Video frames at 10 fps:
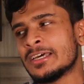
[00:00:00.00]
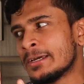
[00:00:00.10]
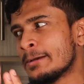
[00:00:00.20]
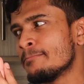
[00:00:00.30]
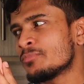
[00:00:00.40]
is,
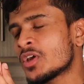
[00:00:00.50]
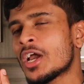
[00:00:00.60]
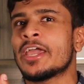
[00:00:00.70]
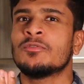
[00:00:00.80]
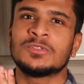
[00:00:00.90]

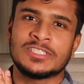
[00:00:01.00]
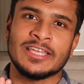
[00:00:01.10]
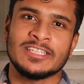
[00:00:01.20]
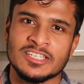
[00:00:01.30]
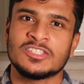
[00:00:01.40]
I would
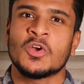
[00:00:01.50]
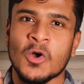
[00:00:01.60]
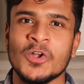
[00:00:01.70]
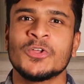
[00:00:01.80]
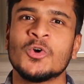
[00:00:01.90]
say this is
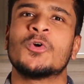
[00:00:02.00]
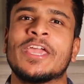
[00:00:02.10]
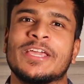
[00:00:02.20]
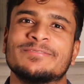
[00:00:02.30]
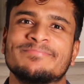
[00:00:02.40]
cold cooking.